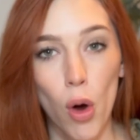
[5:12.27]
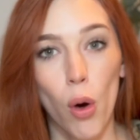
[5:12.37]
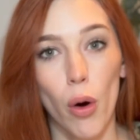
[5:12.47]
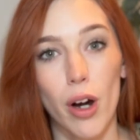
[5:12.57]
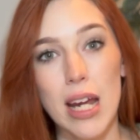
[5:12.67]

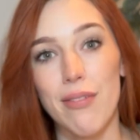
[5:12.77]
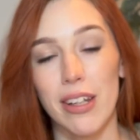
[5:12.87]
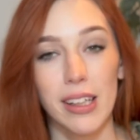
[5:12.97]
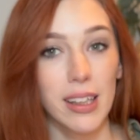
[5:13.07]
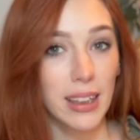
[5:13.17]
or
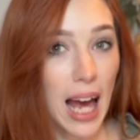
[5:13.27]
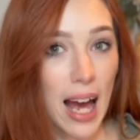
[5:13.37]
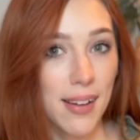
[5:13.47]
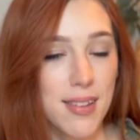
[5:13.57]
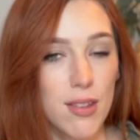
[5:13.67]
even
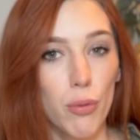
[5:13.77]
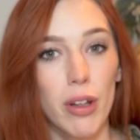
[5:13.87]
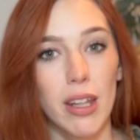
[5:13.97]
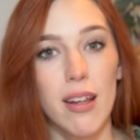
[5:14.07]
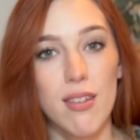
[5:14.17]
glass with
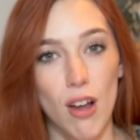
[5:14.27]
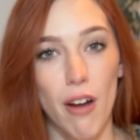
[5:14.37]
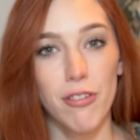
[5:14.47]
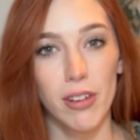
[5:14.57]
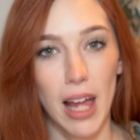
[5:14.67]
a
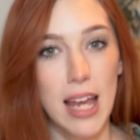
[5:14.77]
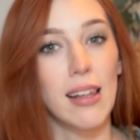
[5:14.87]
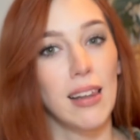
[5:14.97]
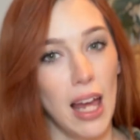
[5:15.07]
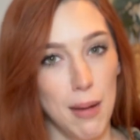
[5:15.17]
soft
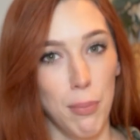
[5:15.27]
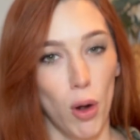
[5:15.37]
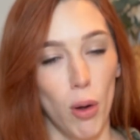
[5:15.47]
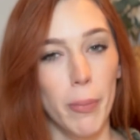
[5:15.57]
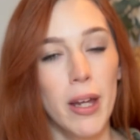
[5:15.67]
light
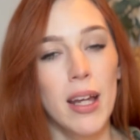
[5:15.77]
bulb.